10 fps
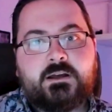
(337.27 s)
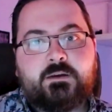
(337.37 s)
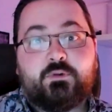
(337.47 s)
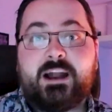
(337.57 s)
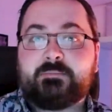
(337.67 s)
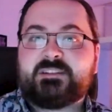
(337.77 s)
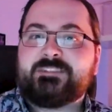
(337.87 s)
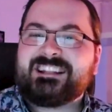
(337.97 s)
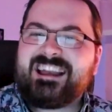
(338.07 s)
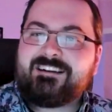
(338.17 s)
Perhaps if
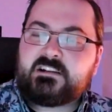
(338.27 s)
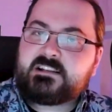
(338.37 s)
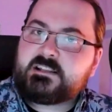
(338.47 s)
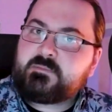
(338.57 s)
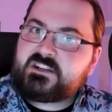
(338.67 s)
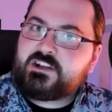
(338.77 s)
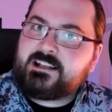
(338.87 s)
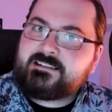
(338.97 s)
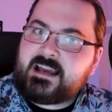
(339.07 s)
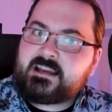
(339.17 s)
that character has a special
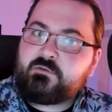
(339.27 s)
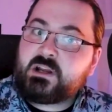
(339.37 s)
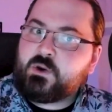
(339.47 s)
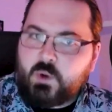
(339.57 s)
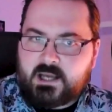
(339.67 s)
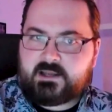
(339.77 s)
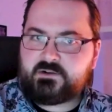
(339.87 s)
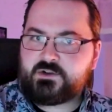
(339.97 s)
attack required